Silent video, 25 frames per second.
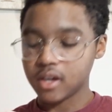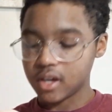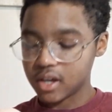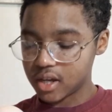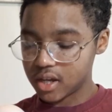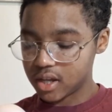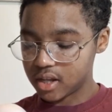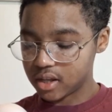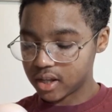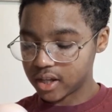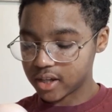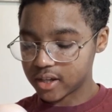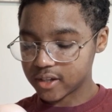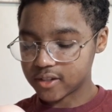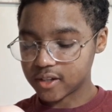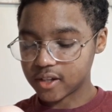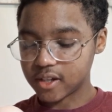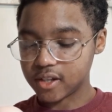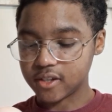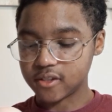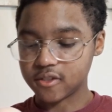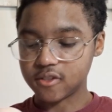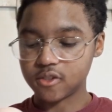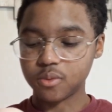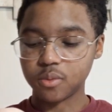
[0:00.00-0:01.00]
And like I said,
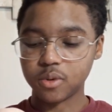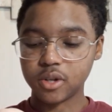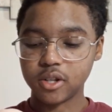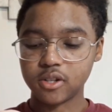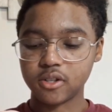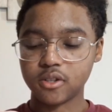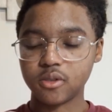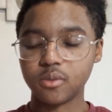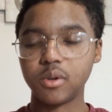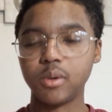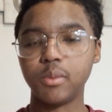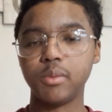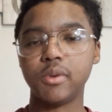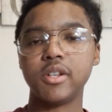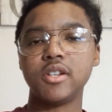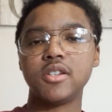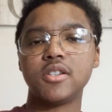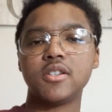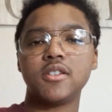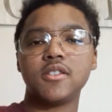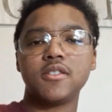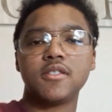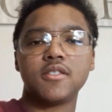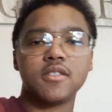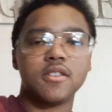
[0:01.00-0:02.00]
he's 20 to 21
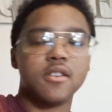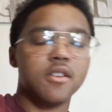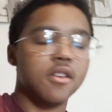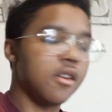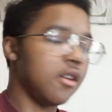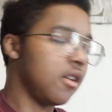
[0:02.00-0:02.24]
inches.